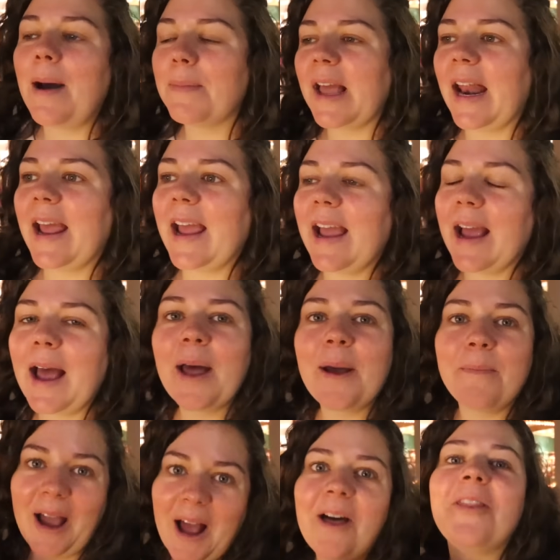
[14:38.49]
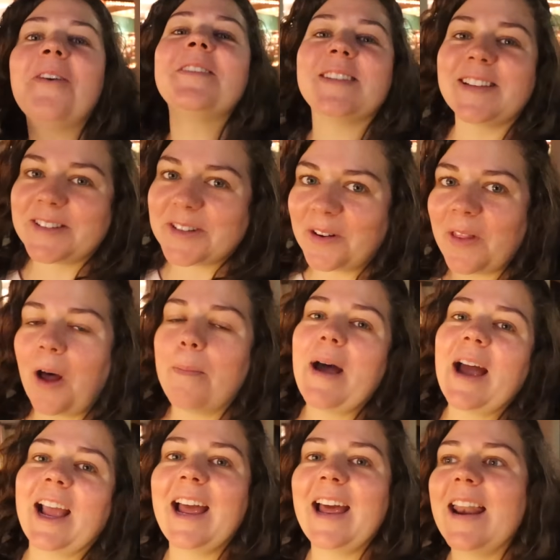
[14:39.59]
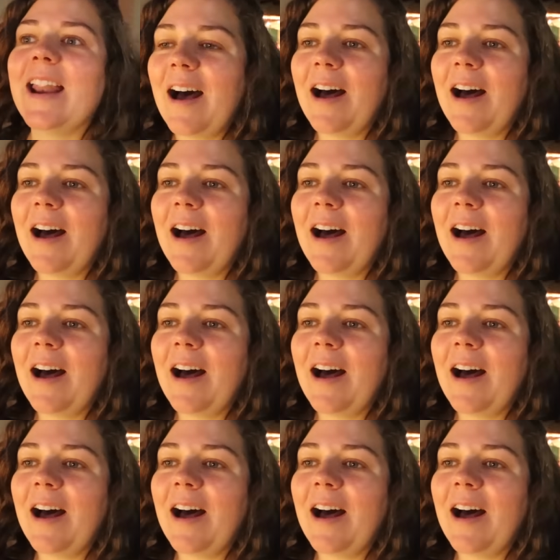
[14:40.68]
I'm getting my other sister-in-law Megan